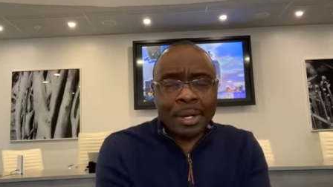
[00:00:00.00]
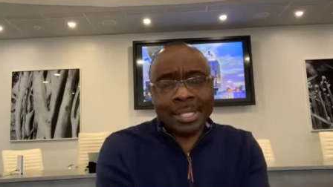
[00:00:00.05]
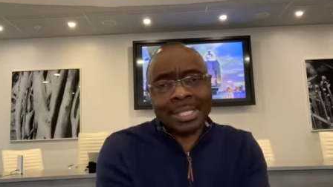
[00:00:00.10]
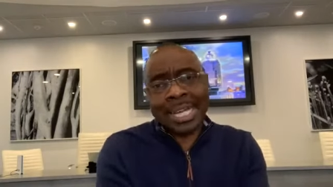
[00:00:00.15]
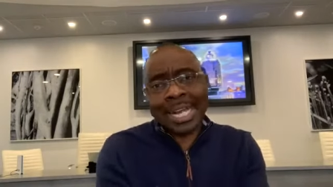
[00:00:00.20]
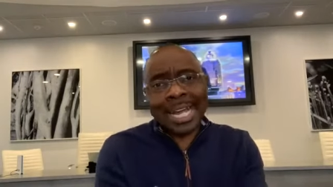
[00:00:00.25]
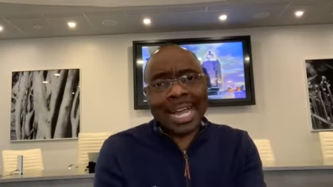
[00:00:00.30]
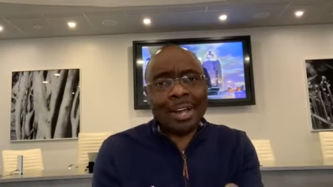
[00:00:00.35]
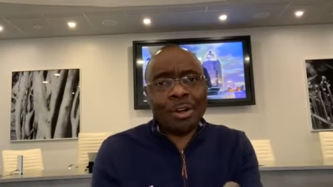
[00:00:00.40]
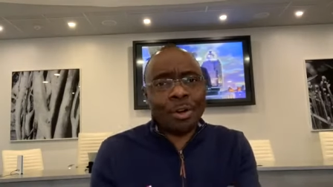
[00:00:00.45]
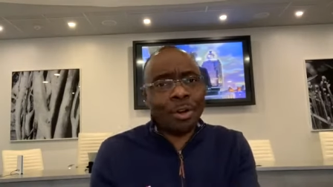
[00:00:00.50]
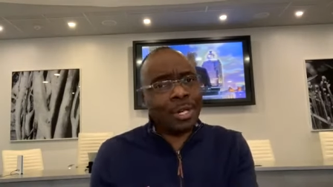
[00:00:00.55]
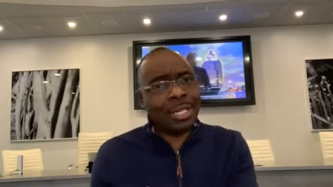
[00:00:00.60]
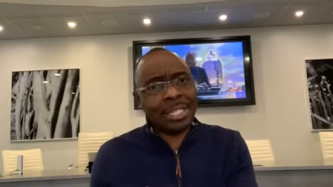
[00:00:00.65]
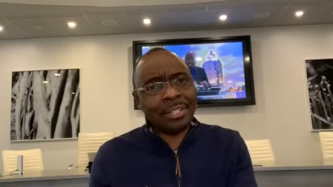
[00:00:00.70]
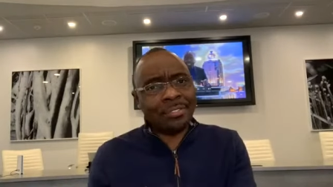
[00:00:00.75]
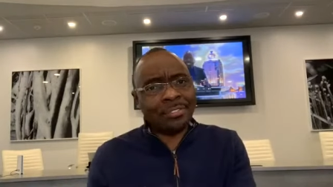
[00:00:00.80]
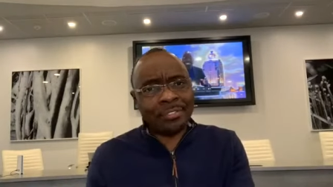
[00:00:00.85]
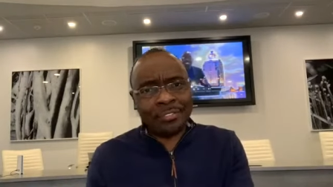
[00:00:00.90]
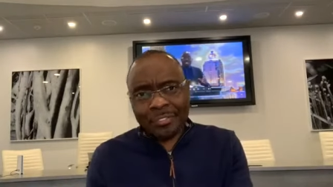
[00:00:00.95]
because I can't call
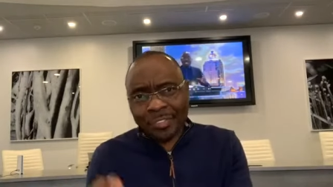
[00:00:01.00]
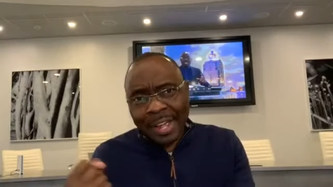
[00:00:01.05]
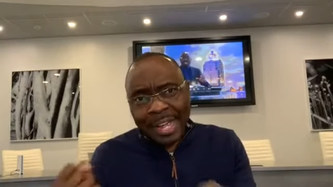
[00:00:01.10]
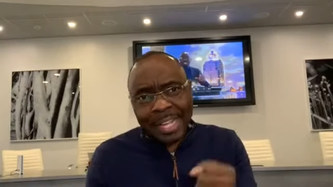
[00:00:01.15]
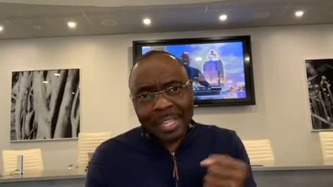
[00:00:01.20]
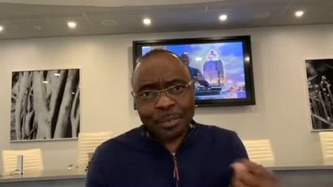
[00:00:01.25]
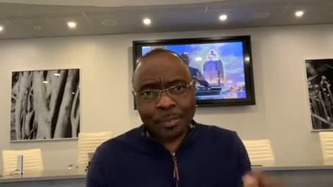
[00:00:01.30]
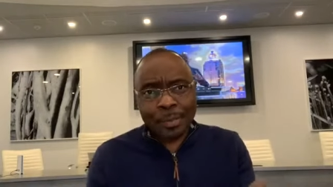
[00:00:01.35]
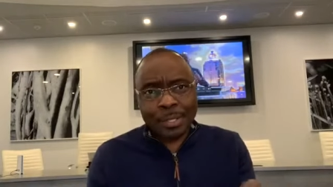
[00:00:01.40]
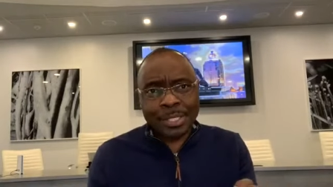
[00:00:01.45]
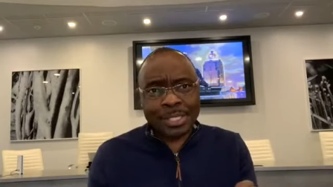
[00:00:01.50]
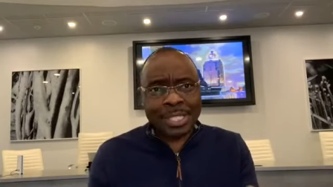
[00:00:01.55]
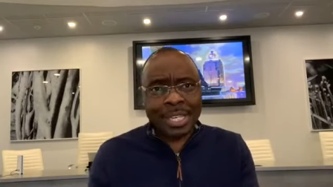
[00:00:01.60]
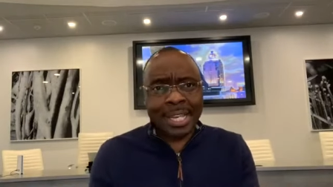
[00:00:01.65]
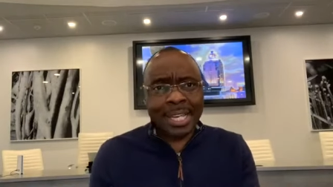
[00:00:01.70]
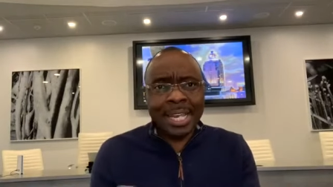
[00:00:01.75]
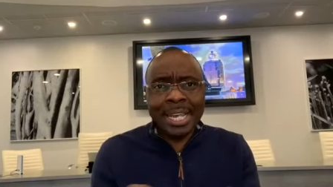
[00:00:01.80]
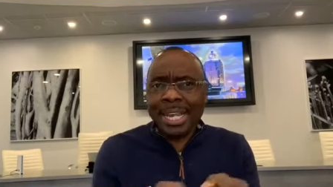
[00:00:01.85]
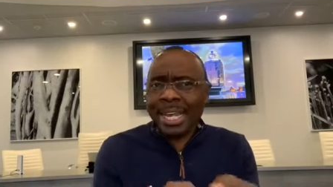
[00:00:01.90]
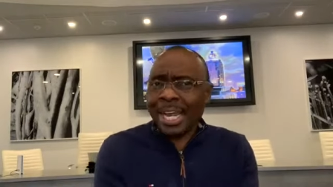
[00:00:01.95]
it faith per
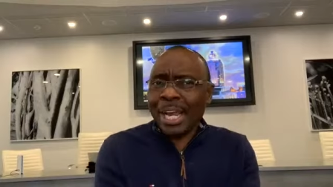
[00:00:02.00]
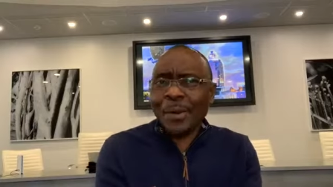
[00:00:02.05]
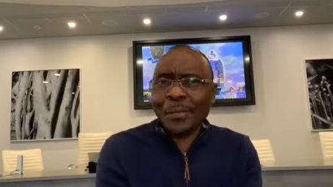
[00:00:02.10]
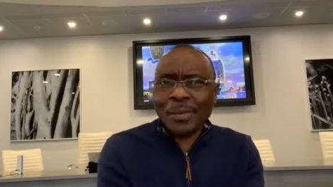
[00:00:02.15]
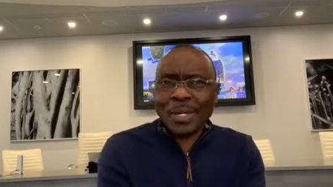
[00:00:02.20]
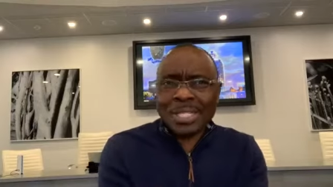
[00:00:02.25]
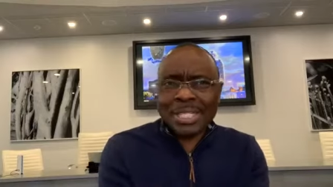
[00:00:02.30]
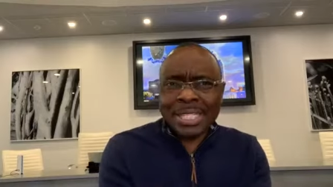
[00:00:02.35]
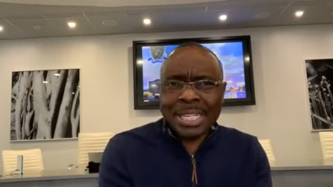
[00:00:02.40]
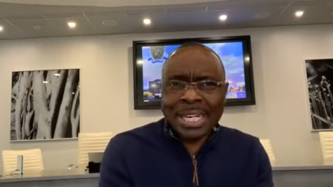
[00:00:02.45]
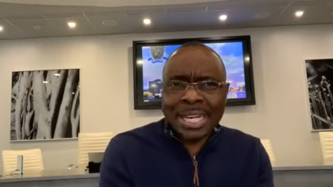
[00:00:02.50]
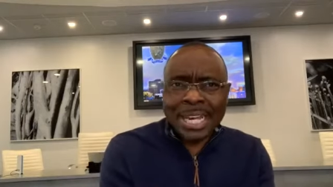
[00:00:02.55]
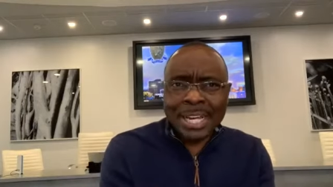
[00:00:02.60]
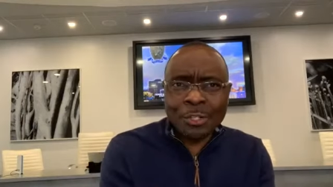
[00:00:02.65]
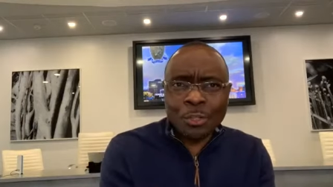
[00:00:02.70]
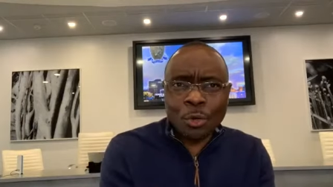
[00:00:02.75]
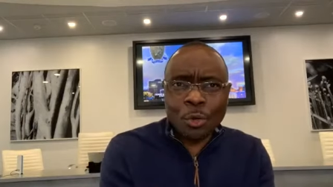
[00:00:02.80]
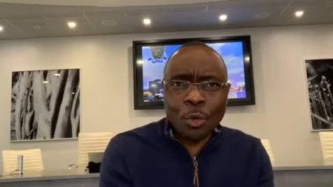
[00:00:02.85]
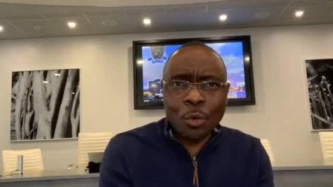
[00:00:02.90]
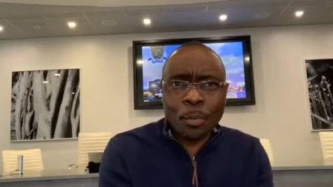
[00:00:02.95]
se, a
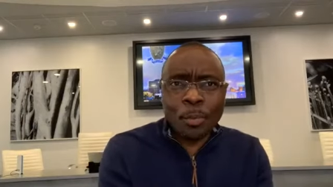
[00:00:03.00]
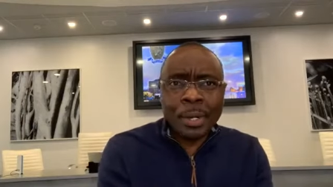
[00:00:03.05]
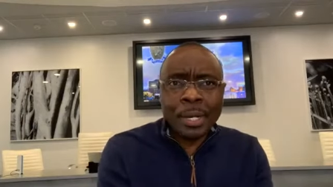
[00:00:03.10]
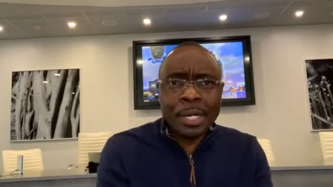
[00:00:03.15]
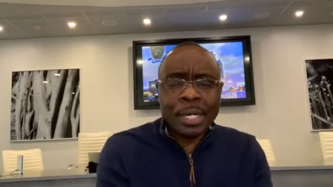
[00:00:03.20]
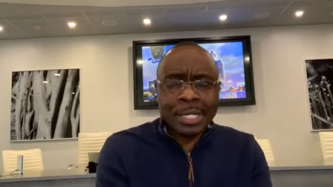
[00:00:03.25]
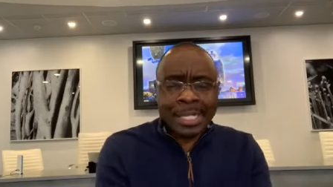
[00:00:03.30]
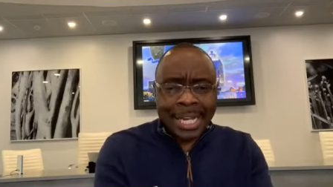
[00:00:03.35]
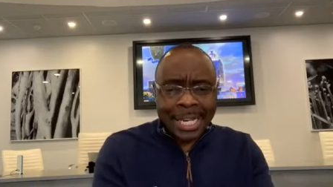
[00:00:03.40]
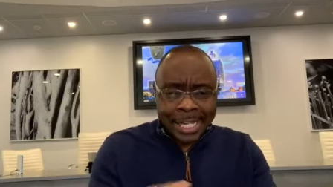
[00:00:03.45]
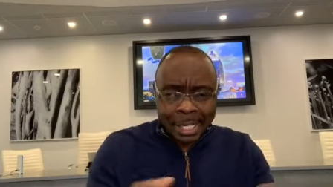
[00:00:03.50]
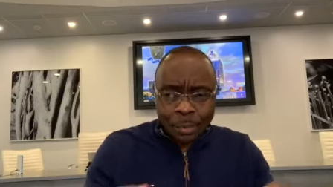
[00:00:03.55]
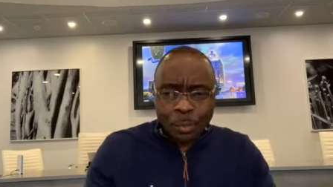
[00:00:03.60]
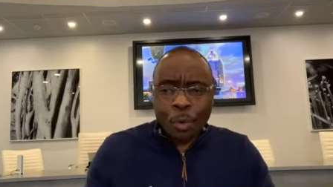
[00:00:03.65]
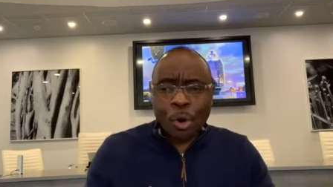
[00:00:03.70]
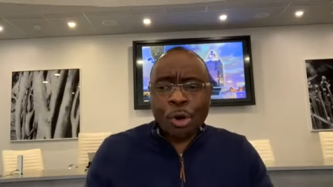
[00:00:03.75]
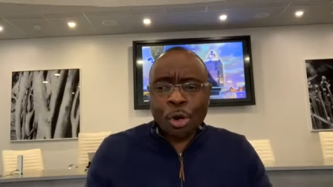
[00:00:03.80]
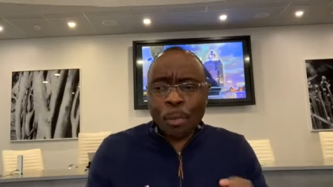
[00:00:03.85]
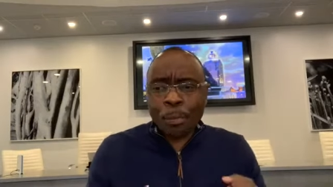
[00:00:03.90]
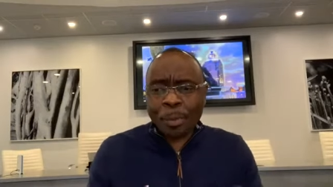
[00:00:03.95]
resilient hope that he
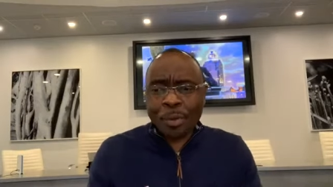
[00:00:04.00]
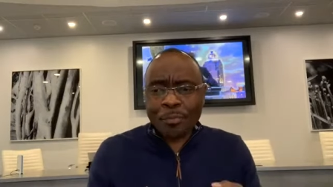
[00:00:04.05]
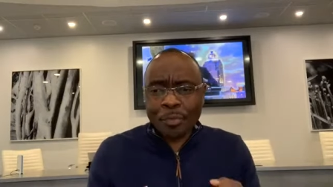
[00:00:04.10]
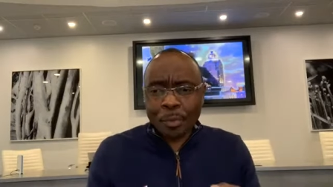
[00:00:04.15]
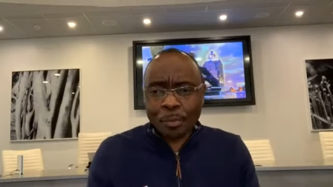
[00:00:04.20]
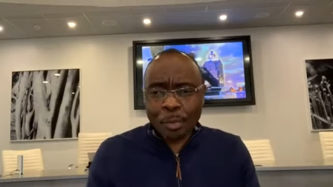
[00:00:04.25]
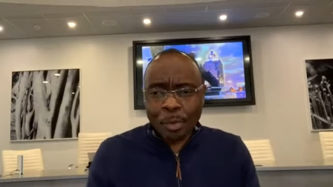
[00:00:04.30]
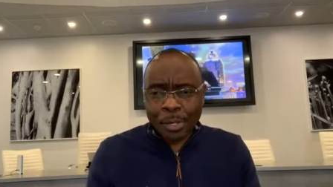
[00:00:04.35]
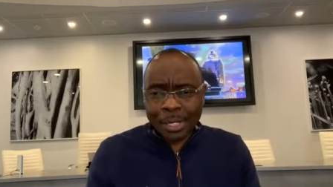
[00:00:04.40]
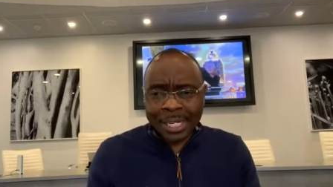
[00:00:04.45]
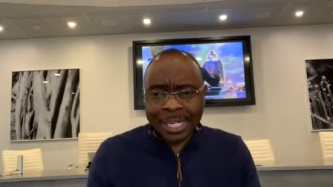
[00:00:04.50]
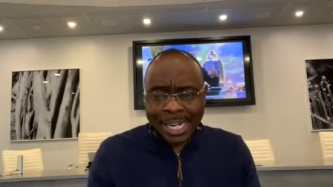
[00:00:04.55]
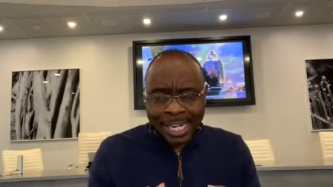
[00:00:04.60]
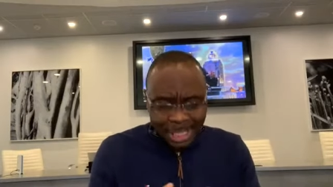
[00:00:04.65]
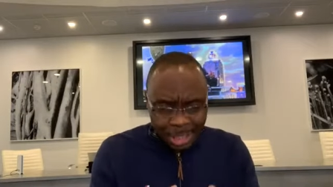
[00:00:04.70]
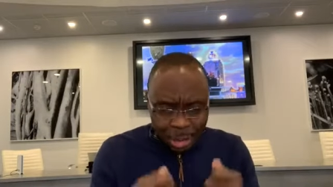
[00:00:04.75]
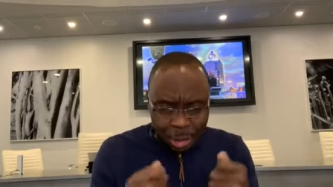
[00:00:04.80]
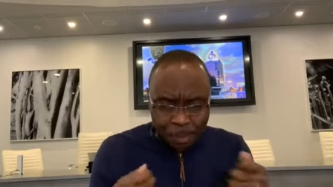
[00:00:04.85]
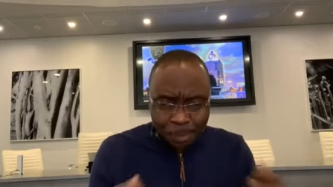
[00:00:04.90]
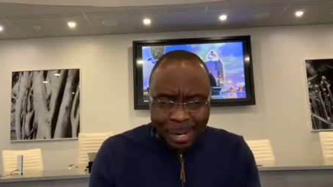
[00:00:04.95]
woke up every morning
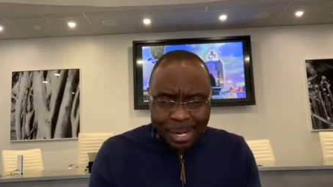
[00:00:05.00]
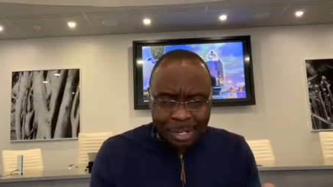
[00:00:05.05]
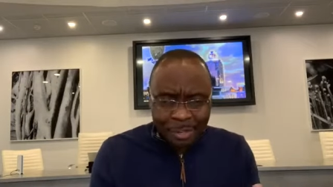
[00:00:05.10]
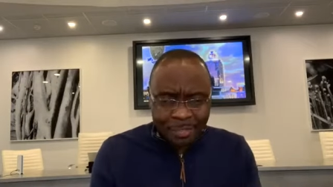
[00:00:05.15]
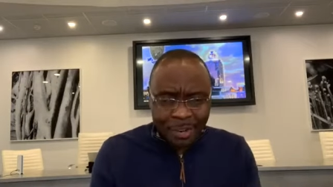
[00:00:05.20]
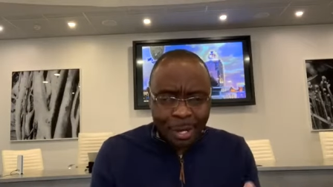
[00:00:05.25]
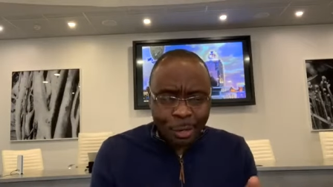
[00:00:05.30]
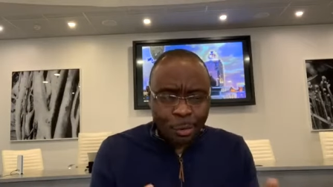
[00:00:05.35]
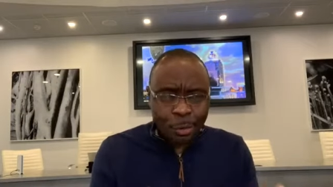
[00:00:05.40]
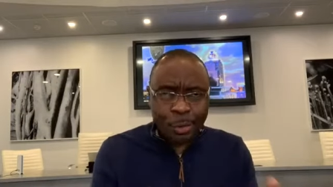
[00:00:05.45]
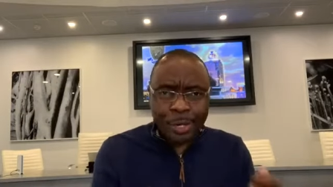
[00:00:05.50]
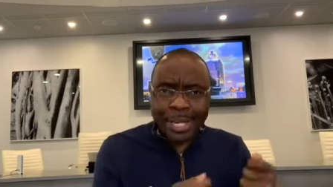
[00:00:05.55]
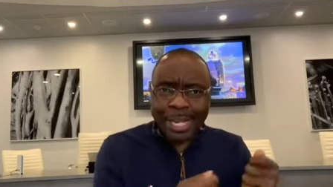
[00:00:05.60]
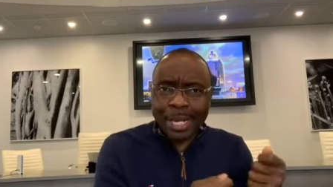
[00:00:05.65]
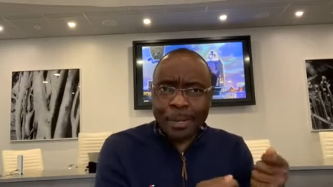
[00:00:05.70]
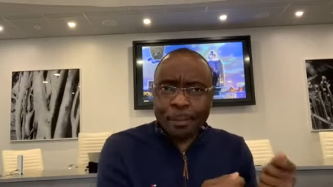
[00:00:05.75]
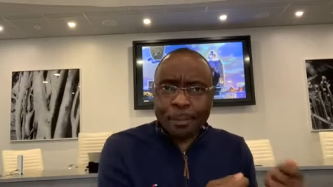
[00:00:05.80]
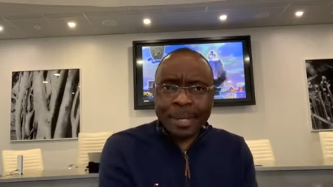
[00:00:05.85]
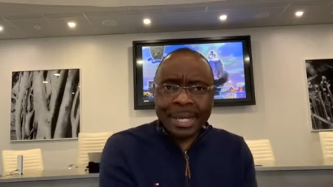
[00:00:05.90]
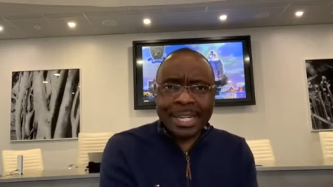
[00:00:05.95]
and in spite of how long he
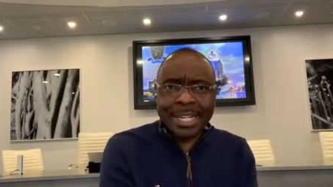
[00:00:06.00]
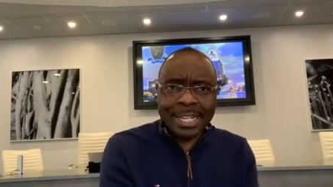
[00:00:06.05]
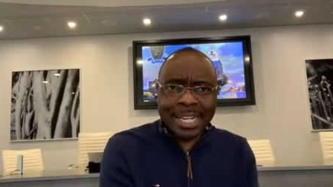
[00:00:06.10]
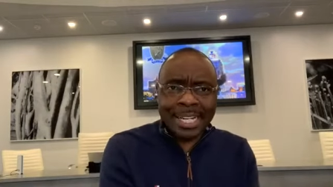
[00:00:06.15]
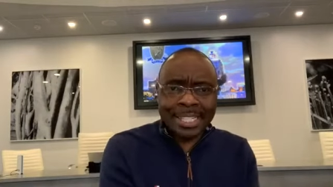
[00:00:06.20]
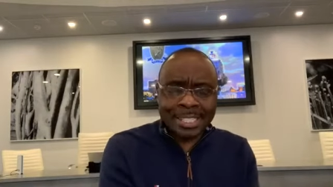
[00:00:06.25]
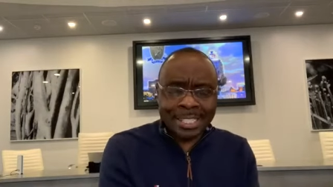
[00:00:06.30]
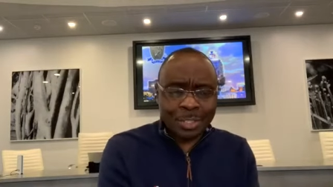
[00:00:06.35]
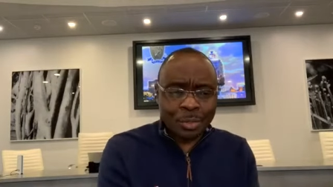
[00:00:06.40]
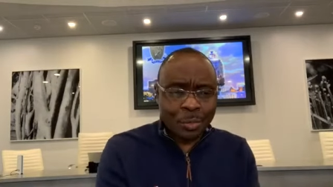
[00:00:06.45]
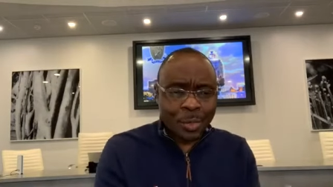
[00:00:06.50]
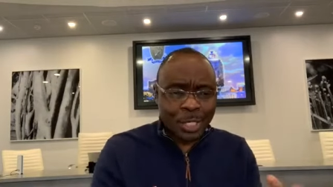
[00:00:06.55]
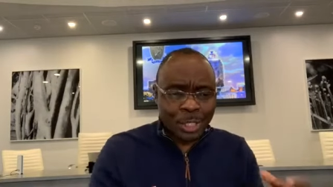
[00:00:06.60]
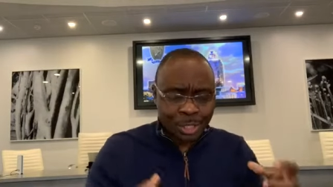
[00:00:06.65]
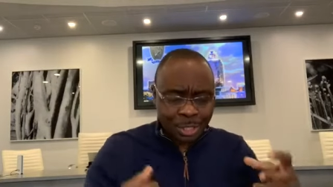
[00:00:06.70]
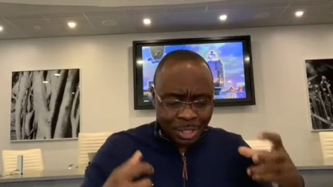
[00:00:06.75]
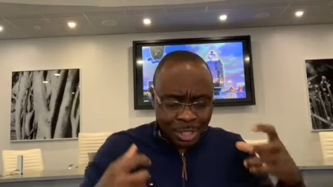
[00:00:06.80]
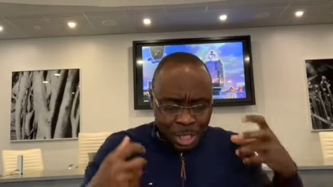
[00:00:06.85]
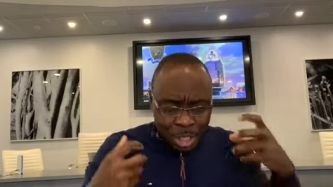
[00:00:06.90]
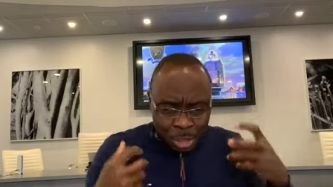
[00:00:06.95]
had been in that
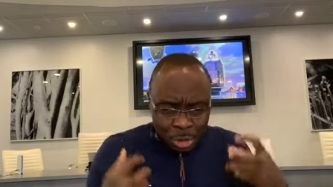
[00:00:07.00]
situation,